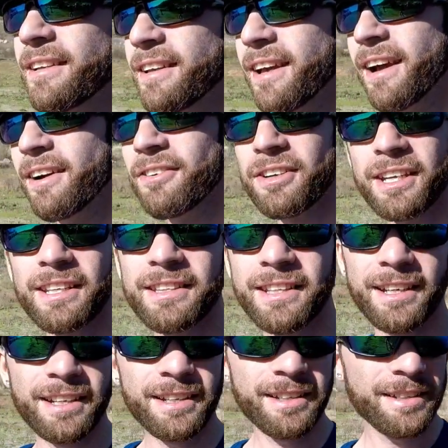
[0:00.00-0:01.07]
I don't get
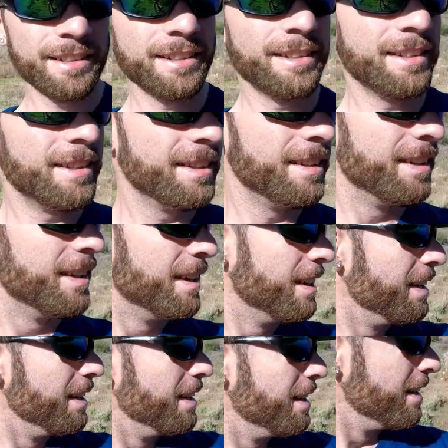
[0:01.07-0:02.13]
that.
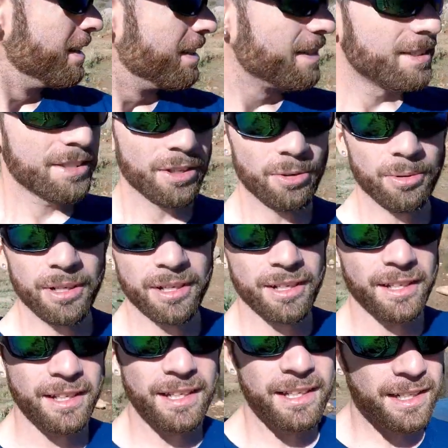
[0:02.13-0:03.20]
So weird,
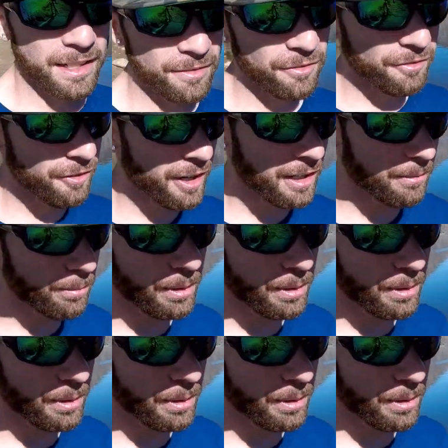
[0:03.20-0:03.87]
and he didn't even fight.